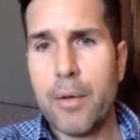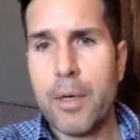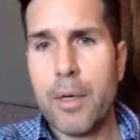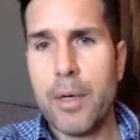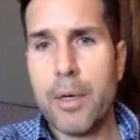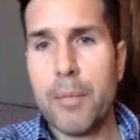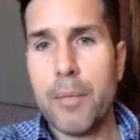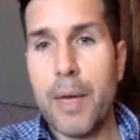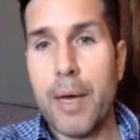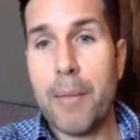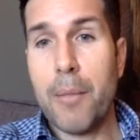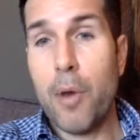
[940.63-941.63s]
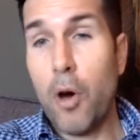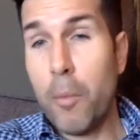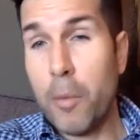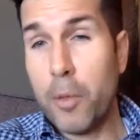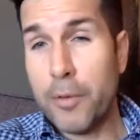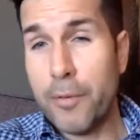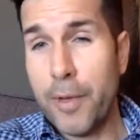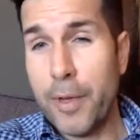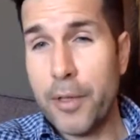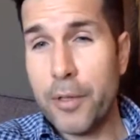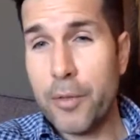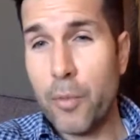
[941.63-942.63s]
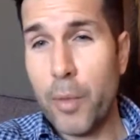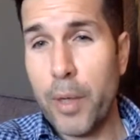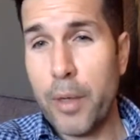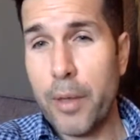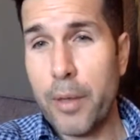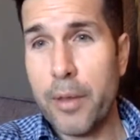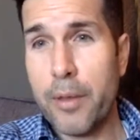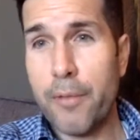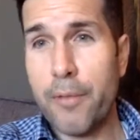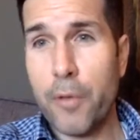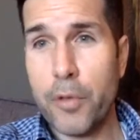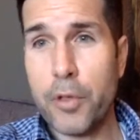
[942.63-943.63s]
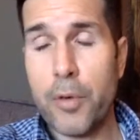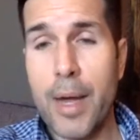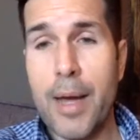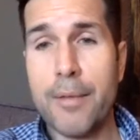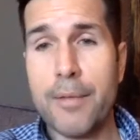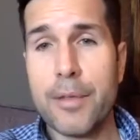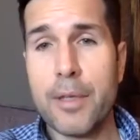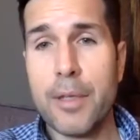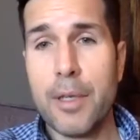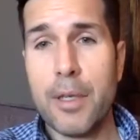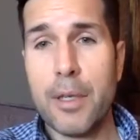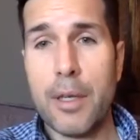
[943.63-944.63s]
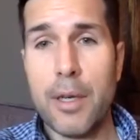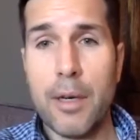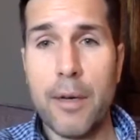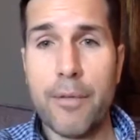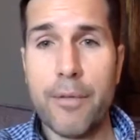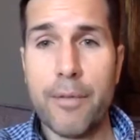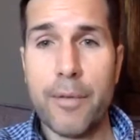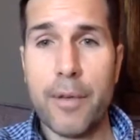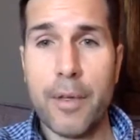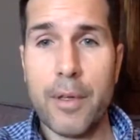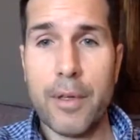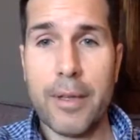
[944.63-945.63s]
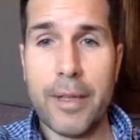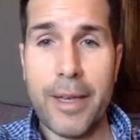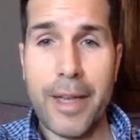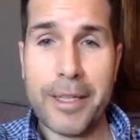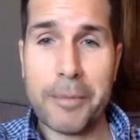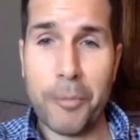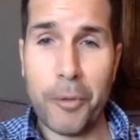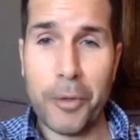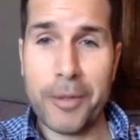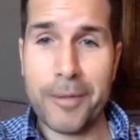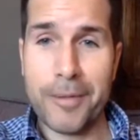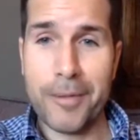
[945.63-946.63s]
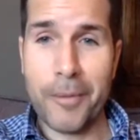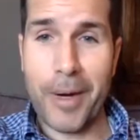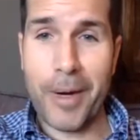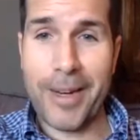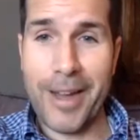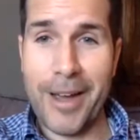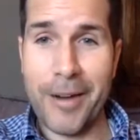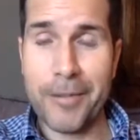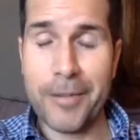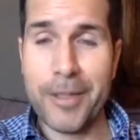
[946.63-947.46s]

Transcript: I'm almost finished with the first draft of the next book right now,